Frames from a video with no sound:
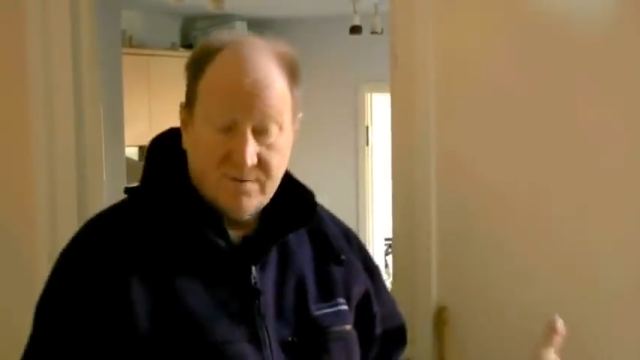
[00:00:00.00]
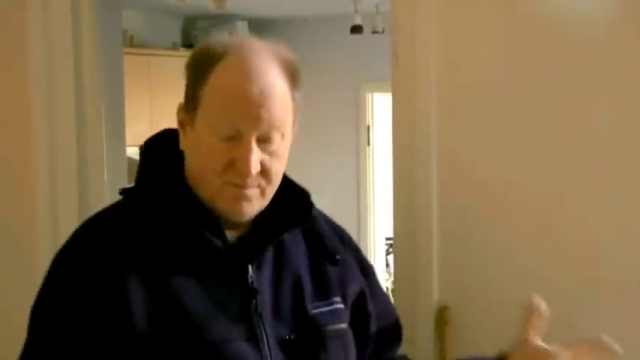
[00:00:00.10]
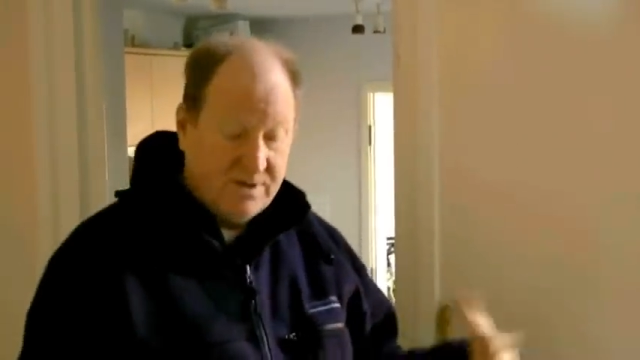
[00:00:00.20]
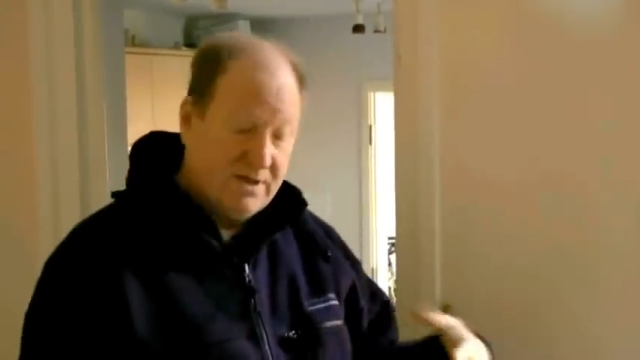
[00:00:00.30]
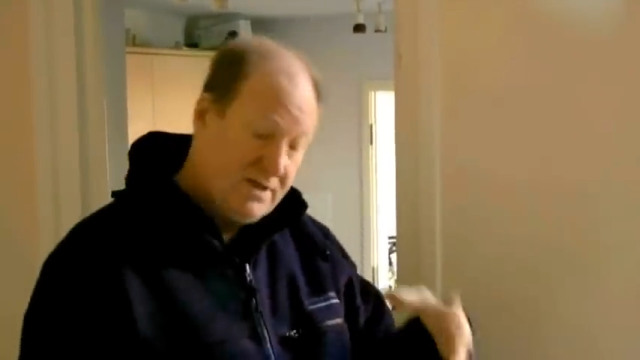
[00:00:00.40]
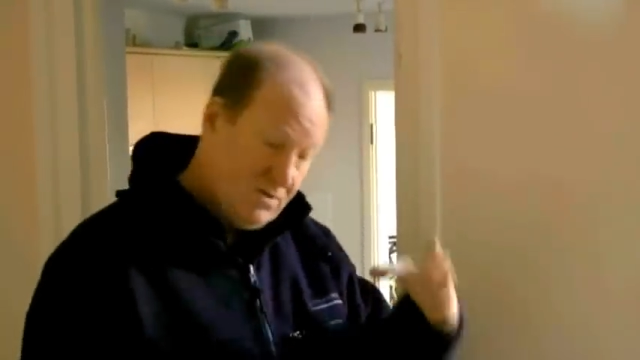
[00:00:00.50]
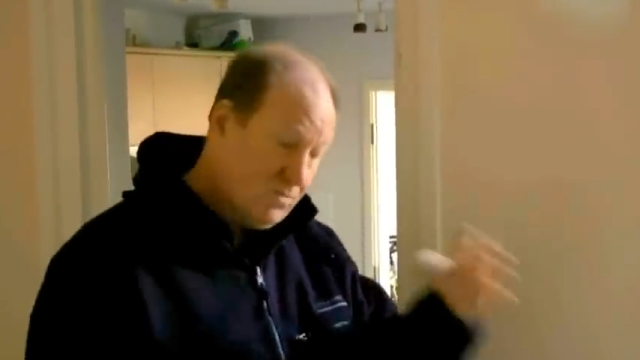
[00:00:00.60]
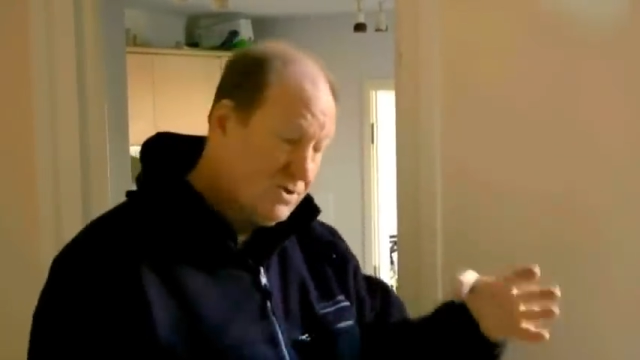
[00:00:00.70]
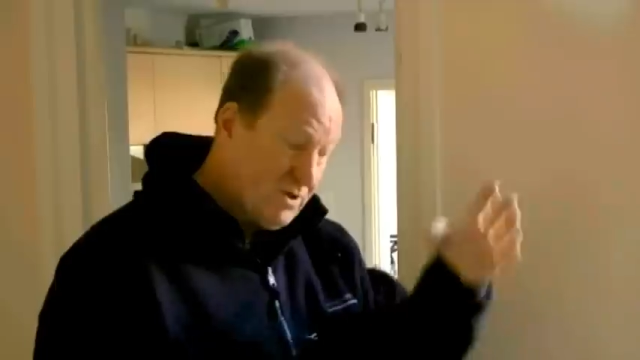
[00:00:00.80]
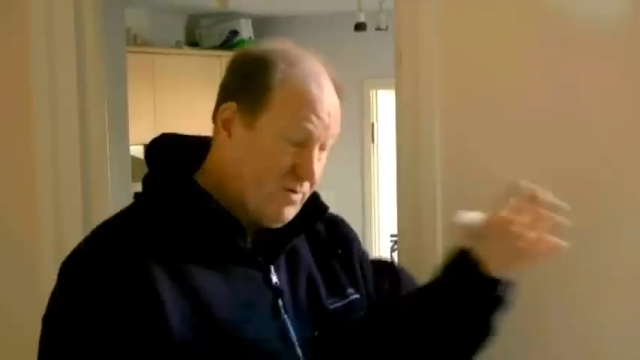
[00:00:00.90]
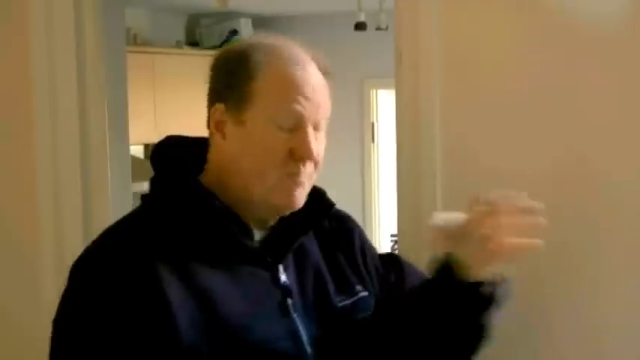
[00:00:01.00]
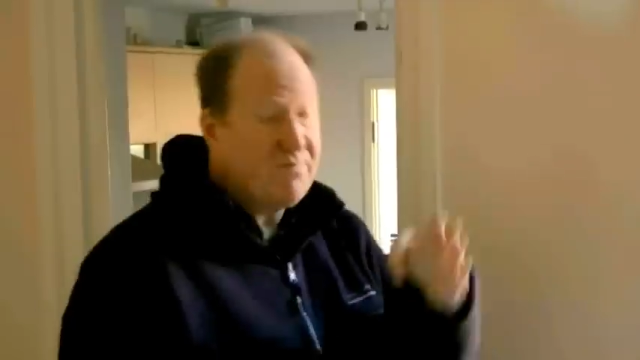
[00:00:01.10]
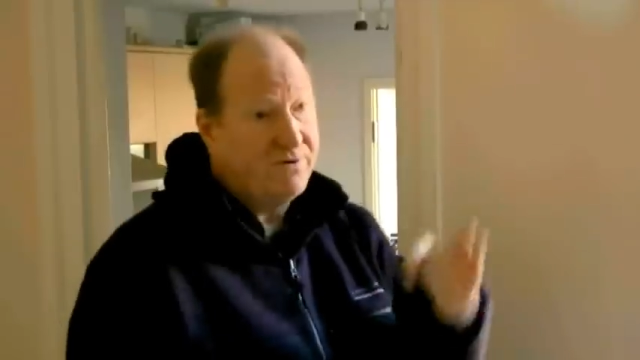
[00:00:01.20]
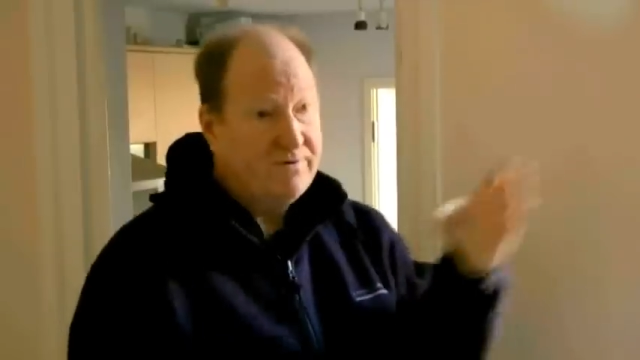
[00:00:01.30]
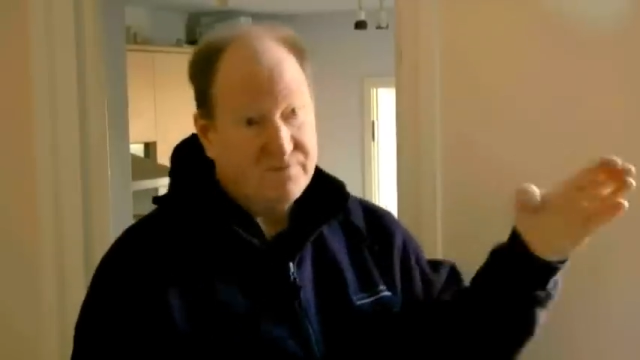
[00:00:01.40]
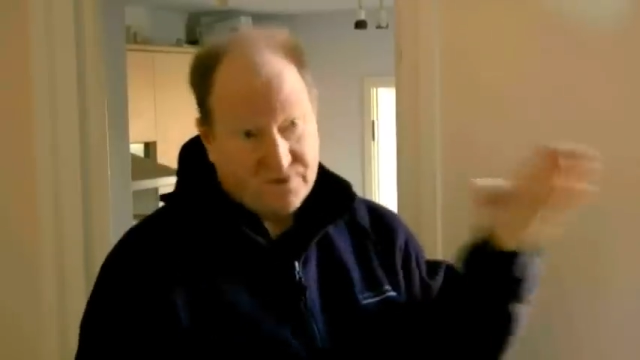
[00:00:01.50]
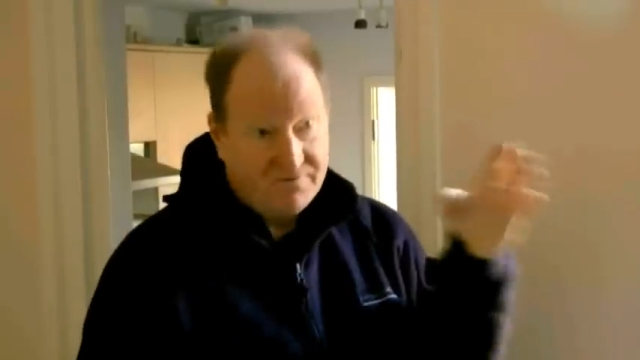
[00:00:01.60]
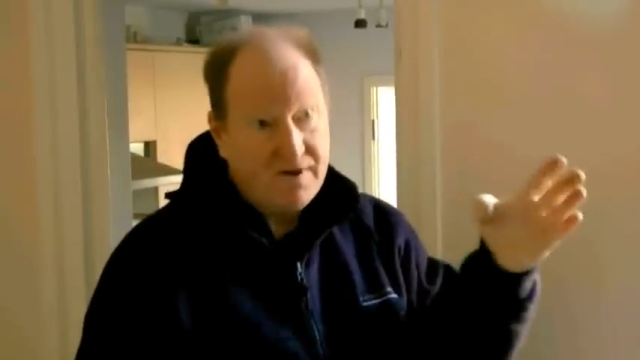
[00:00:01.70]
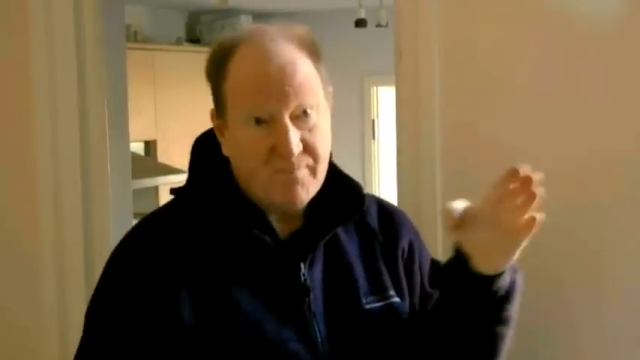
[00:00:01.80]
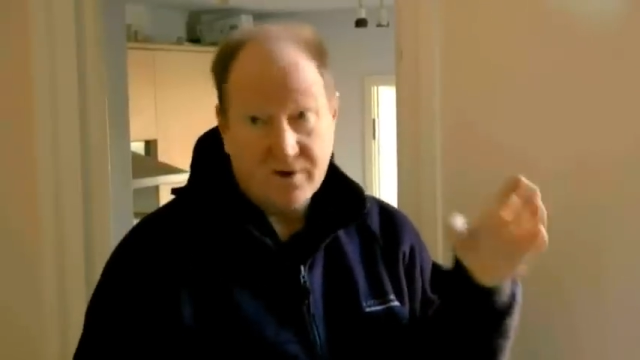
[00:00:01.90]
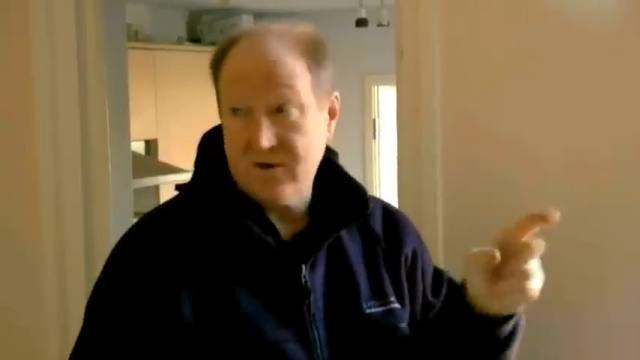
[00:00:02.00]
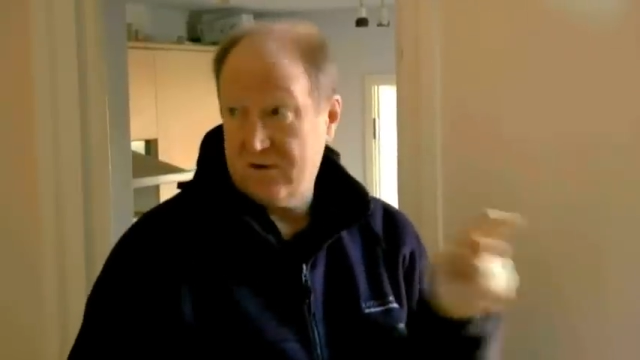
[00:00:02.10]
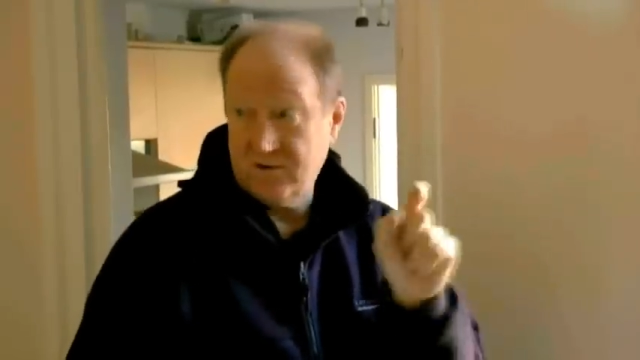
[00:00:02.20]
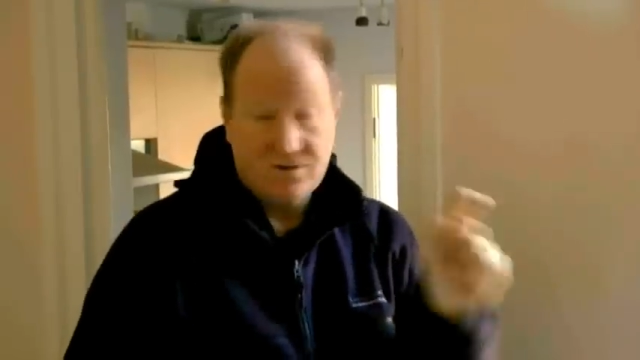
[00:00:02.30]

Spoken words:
But it also improves the fabric loss,